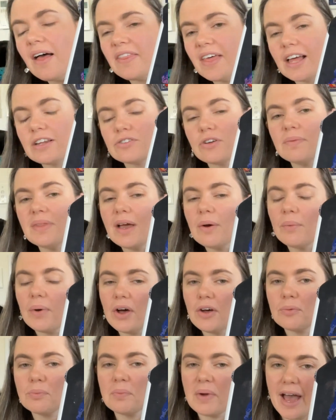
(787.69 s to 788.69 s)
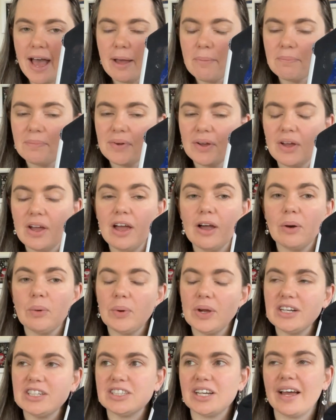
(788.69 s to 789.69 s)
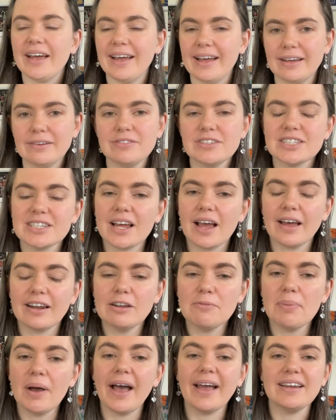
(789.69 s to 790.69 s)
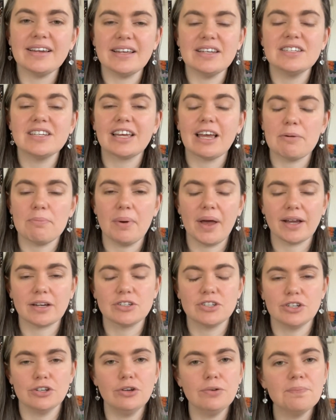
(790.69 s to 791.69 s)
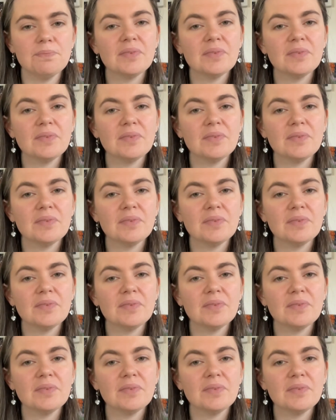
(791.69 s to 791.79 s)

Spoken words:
That's from their world map, which I have started, but I need to get back to.